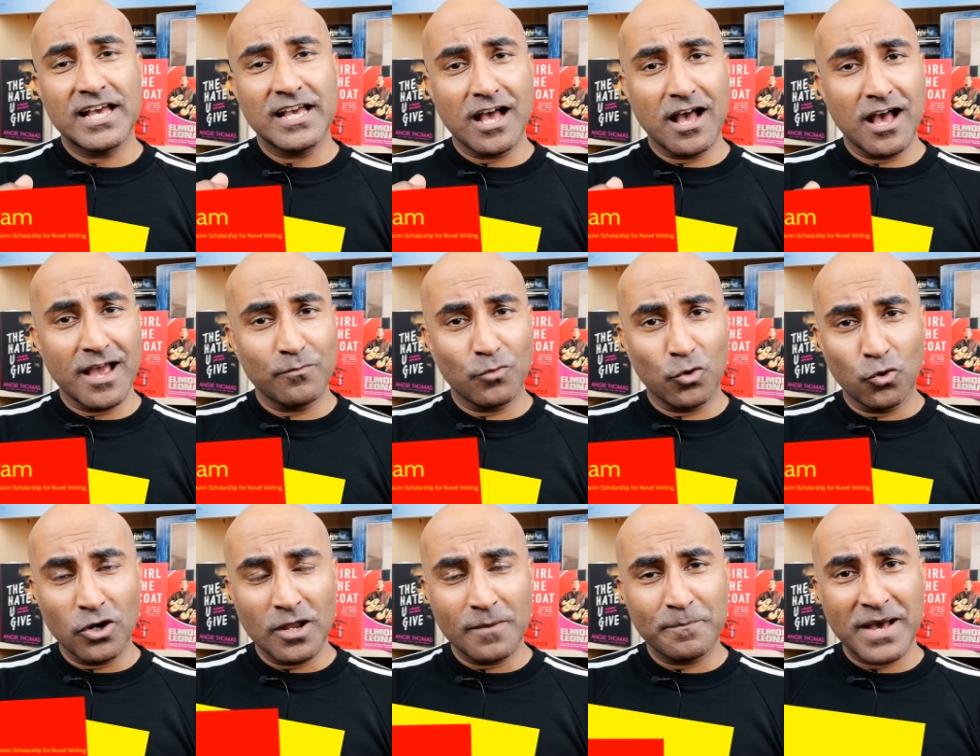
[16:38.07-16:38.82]
I'm
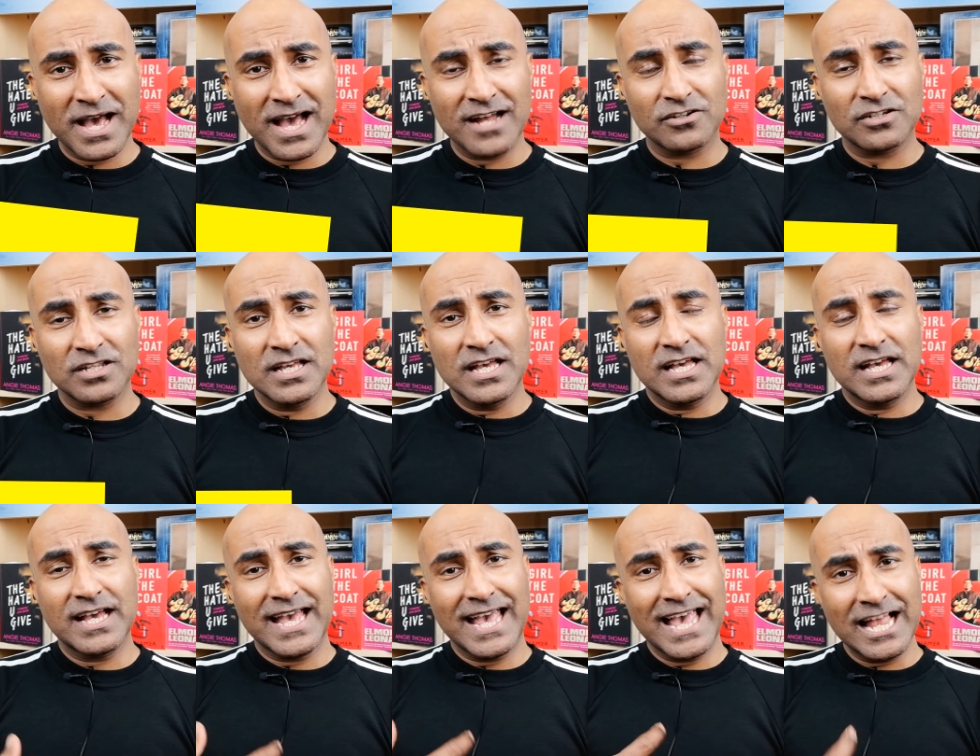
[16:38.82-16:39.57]
all about
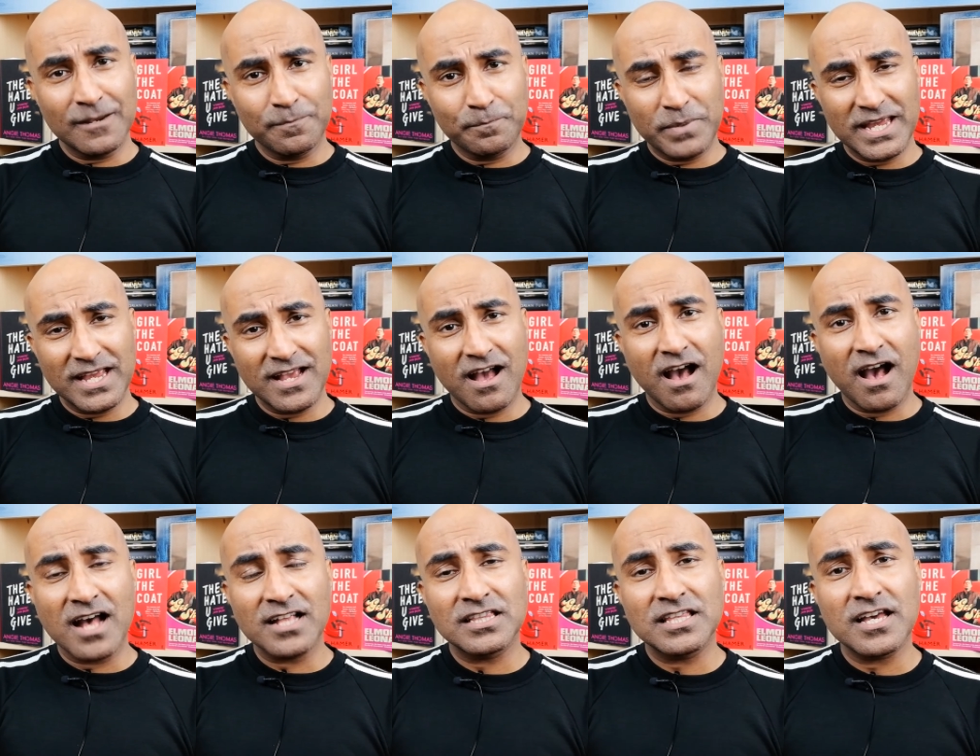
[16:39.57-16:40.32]
helping
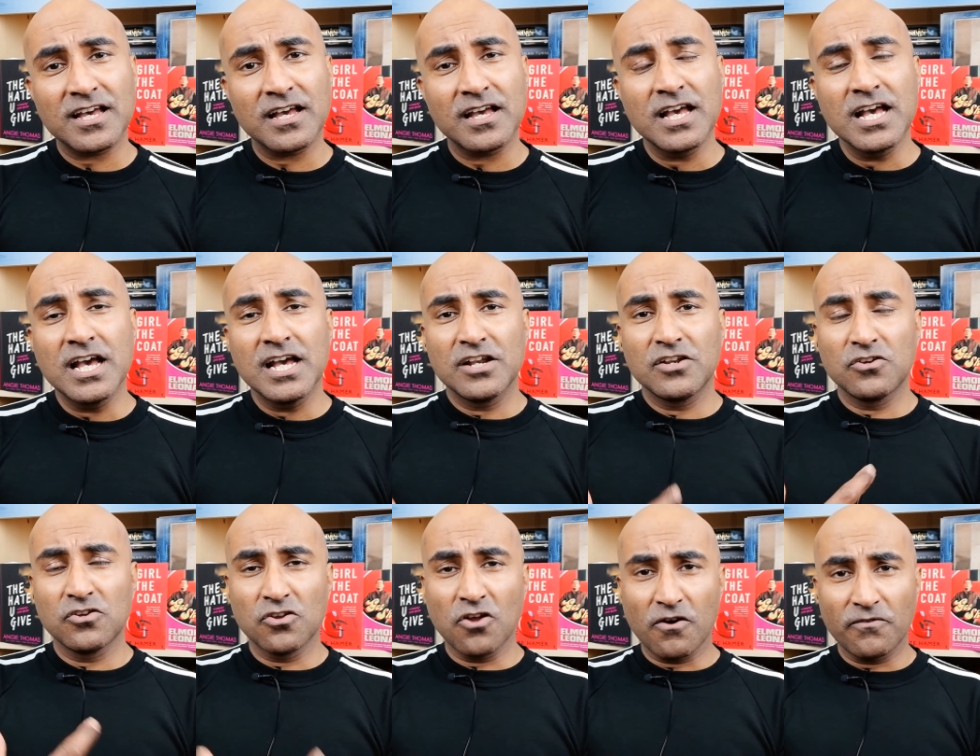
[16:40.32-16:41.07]
other
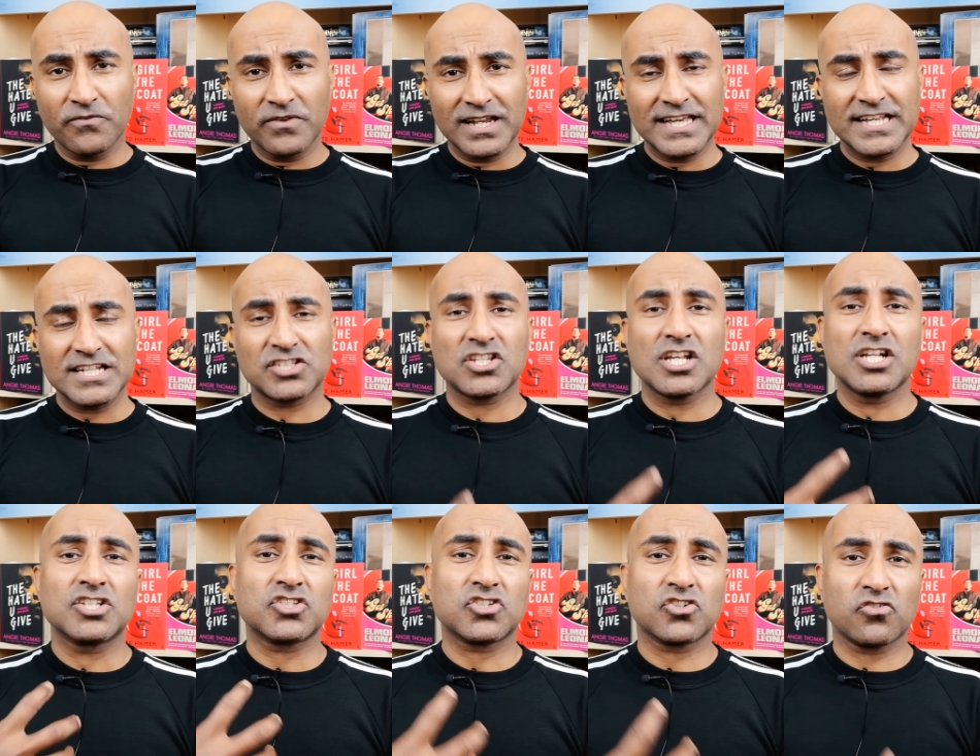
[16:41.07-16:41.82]

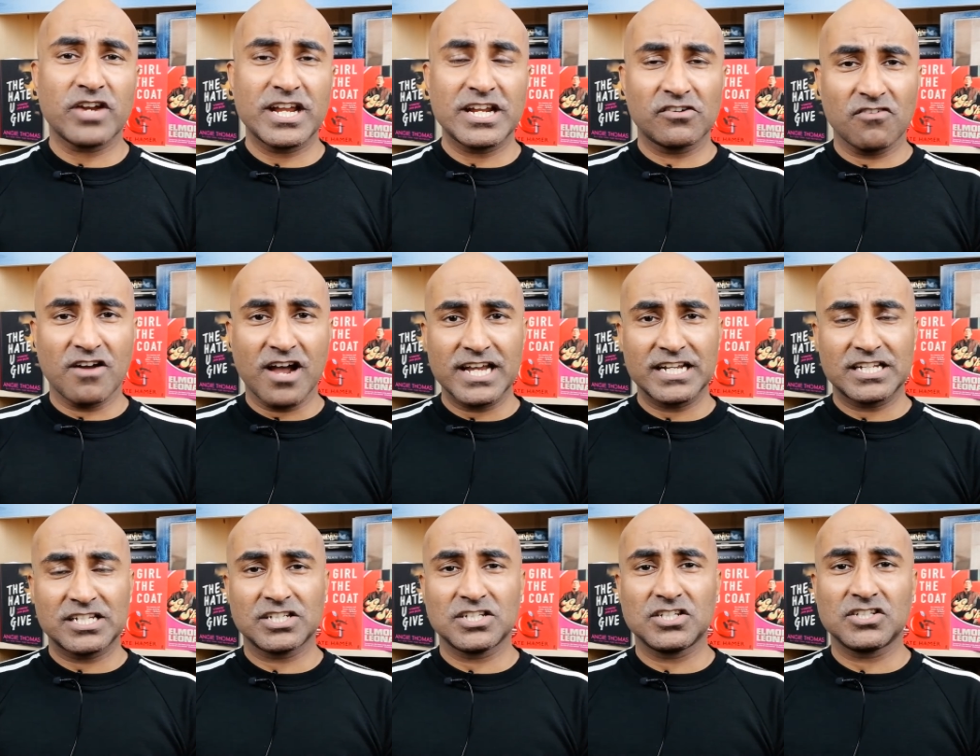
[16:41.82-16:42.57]
novelists,
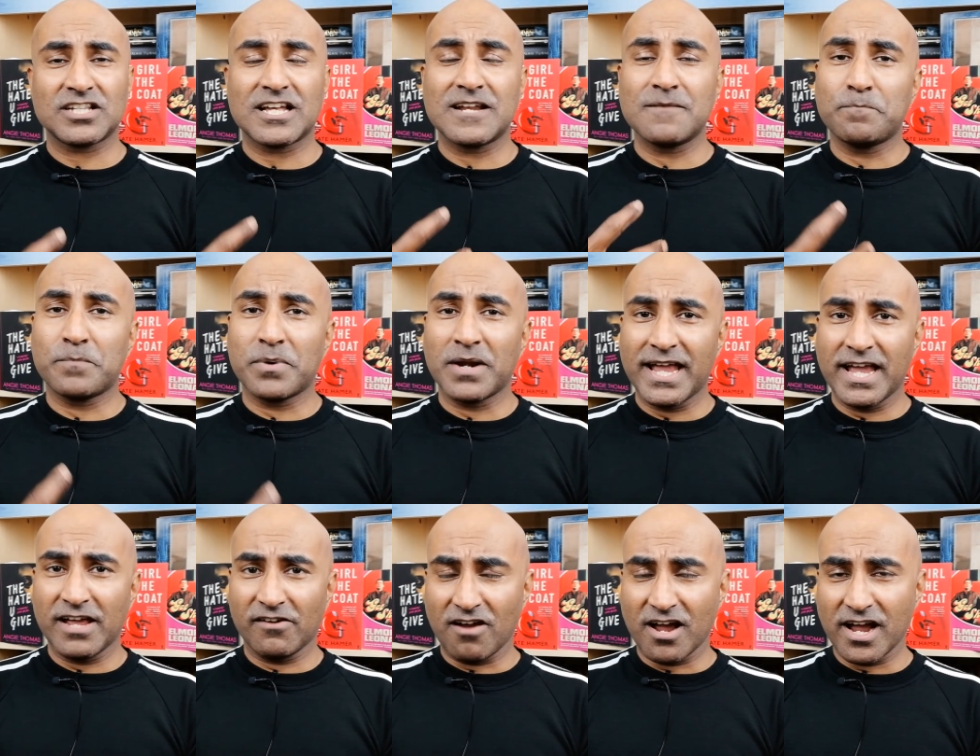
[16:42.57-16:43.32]
screenwriters, and
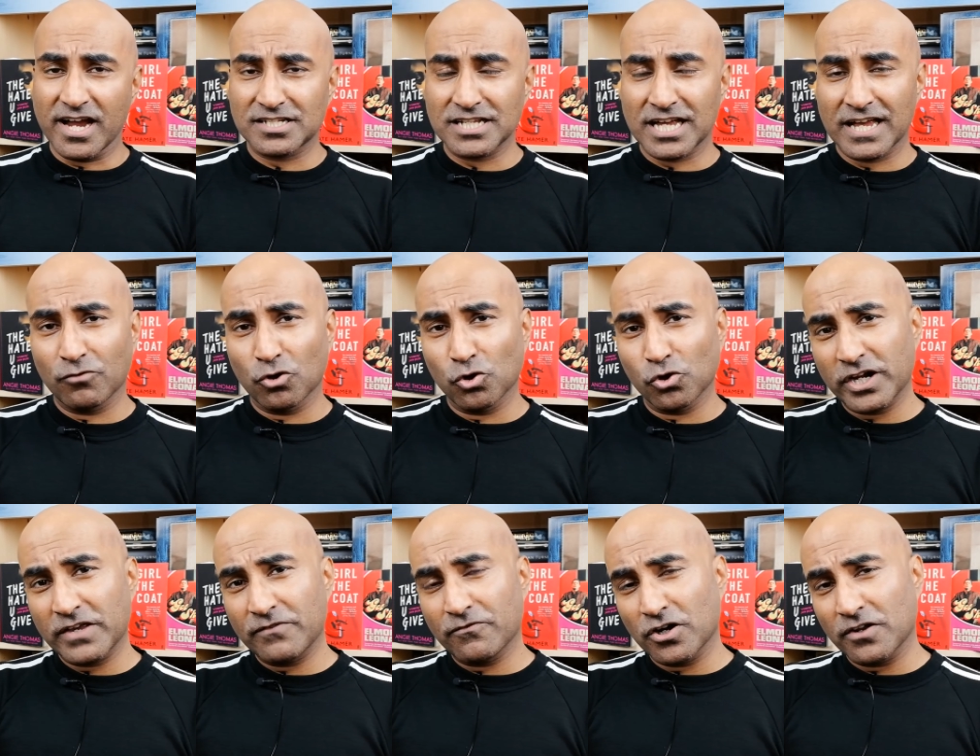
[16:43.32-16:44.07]
playwrights. I've
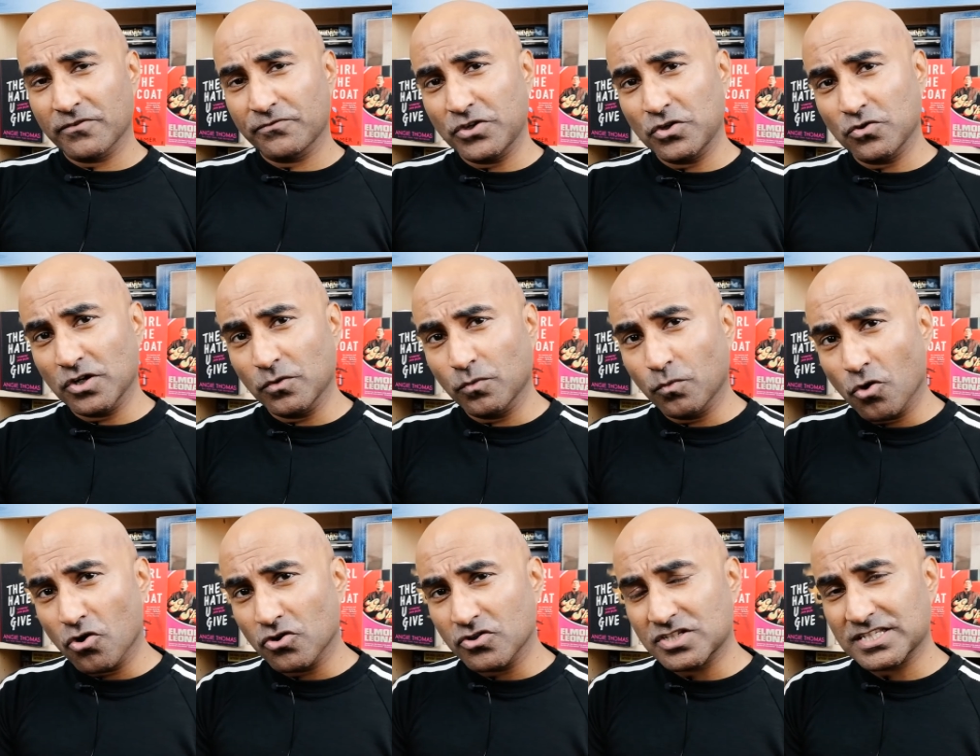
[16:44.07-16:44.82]
already won a few
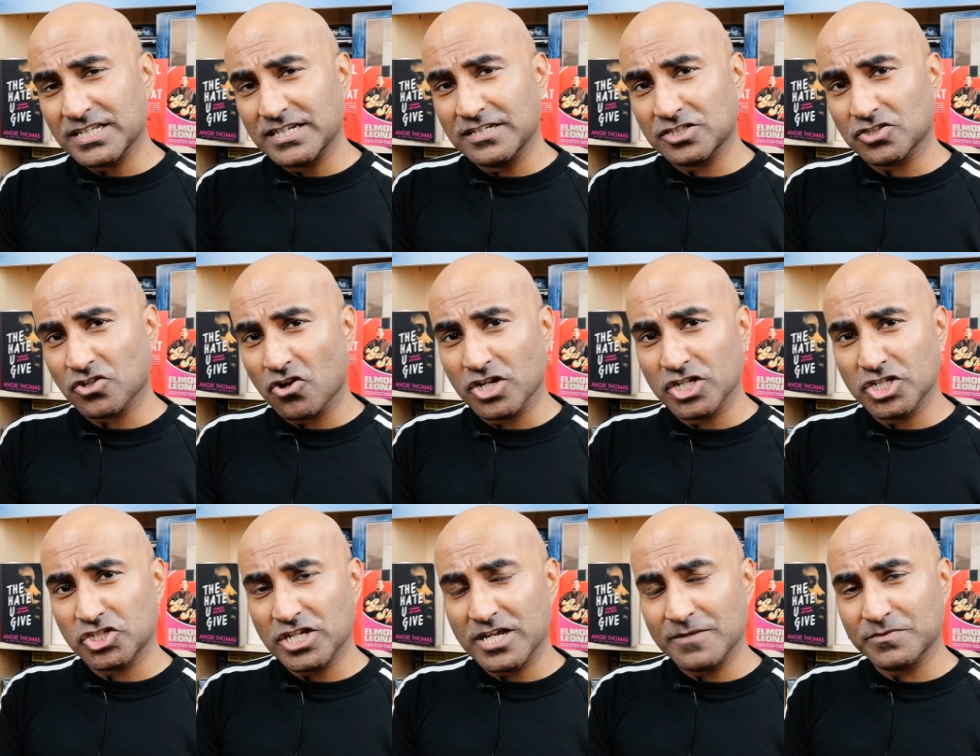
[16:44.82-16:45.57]
awards and
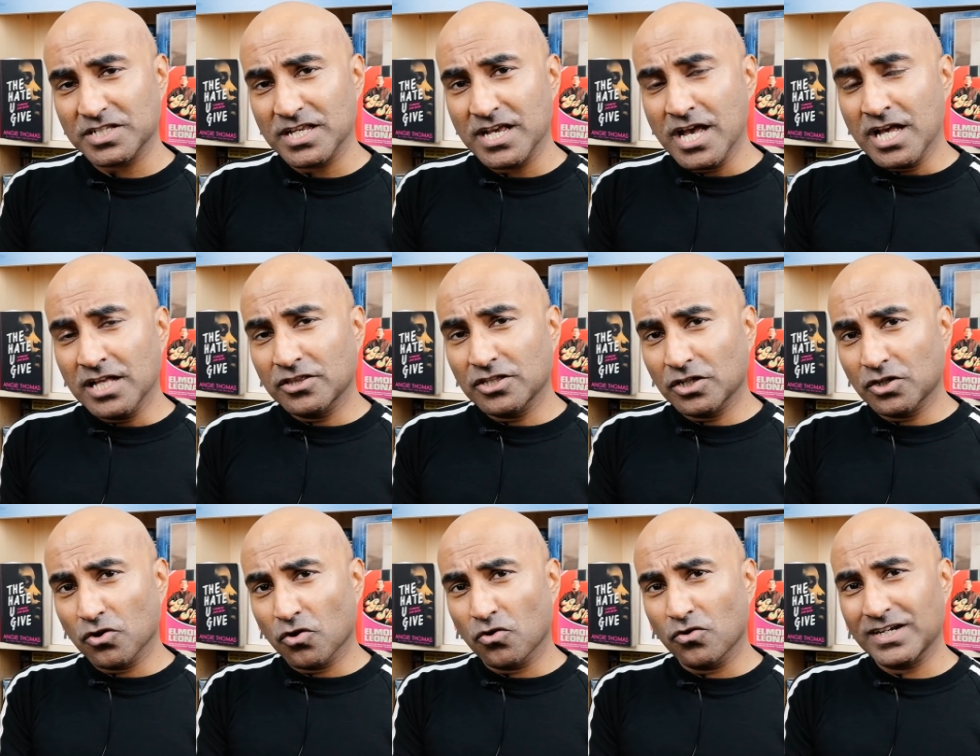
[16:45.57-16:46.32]
scholarships. The
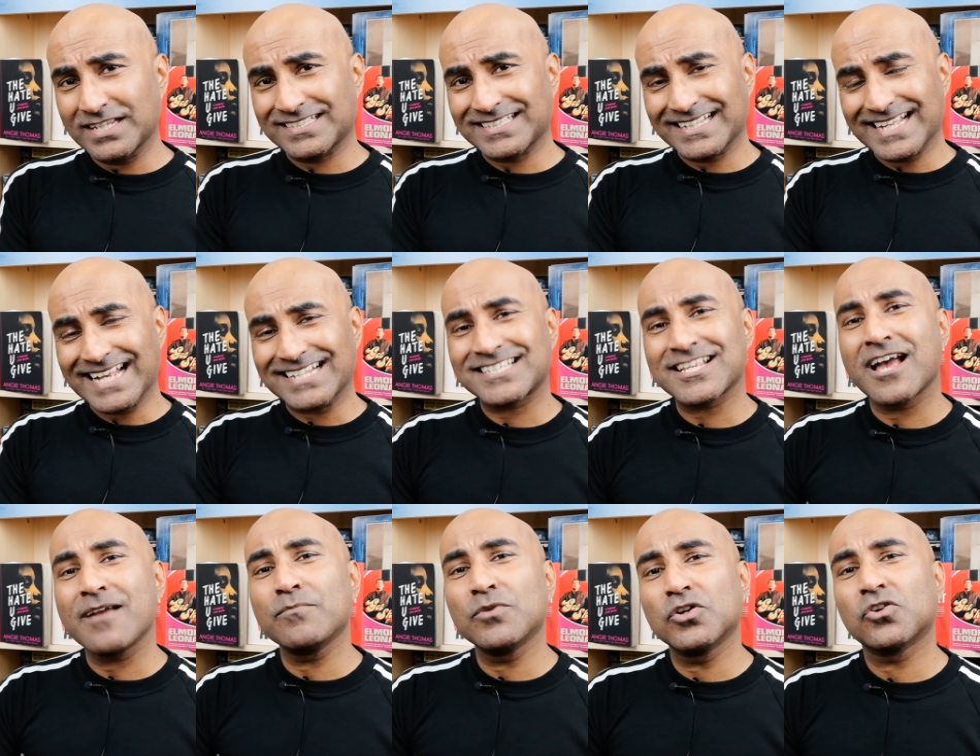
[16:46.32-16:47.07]
goal is, as
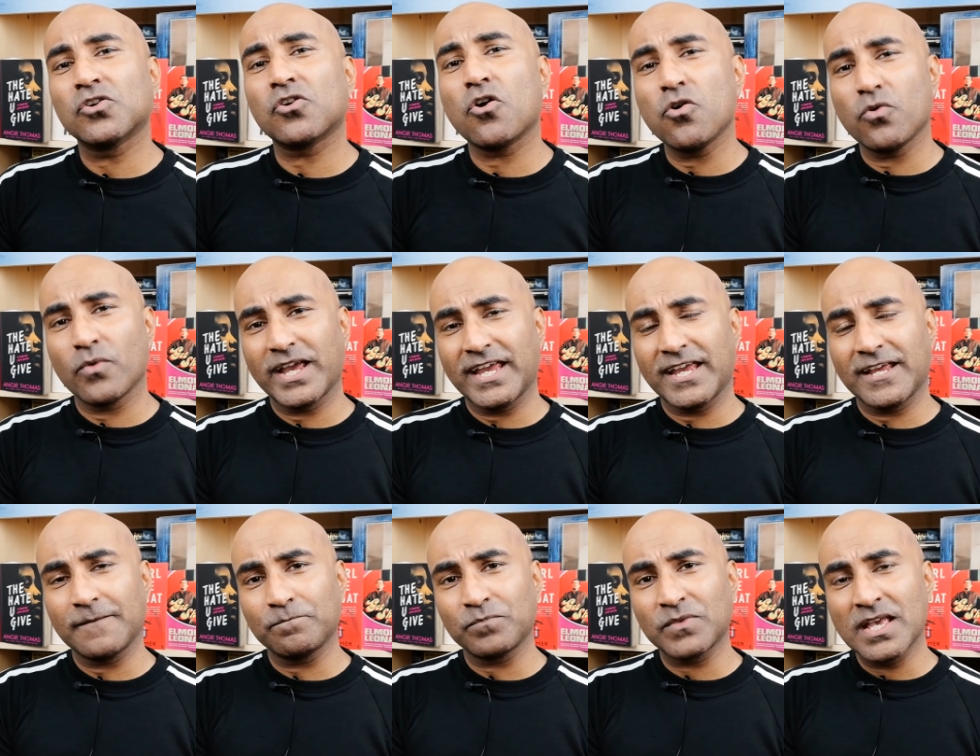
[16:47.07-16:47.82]
I'm
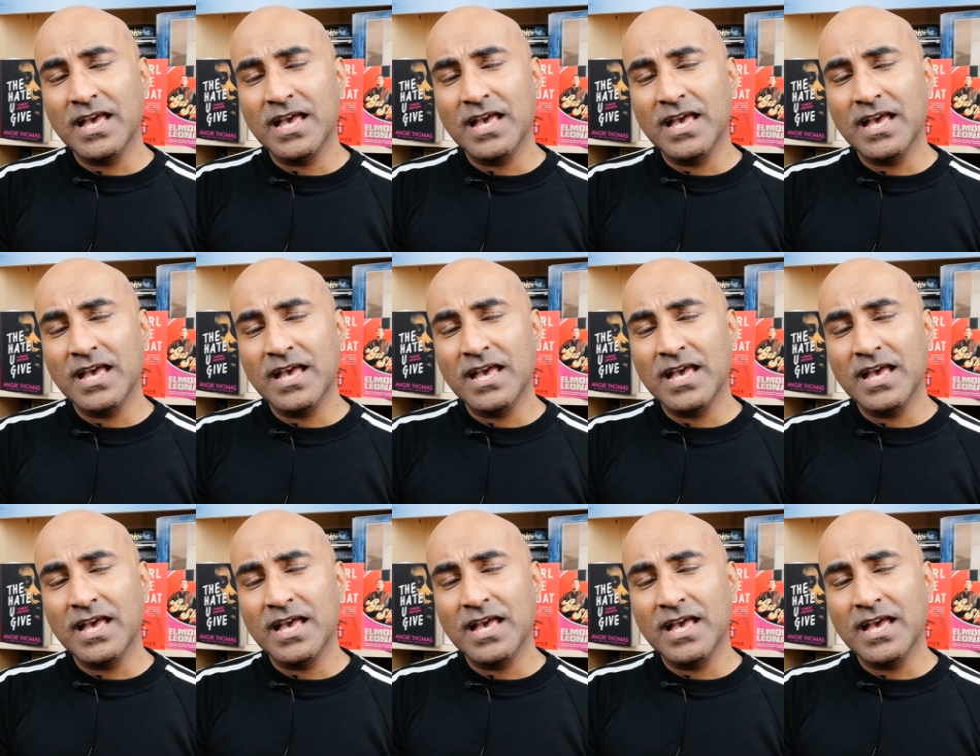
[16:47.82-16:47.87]
growing